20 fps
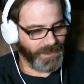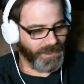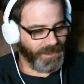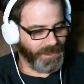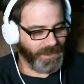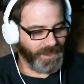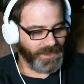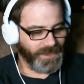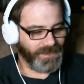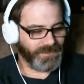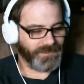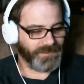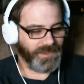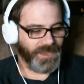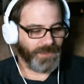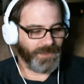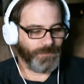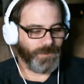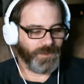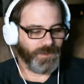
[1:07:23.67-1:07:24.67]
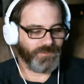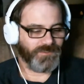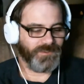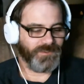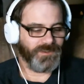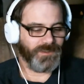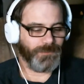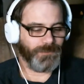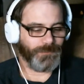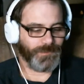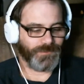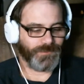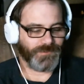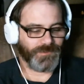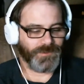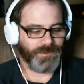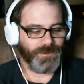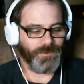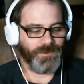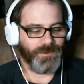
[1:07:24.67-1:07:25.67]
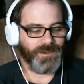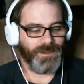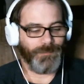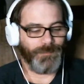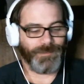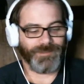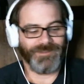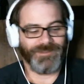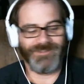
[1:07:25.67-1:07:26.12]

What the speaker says: I just like watching numbers go up.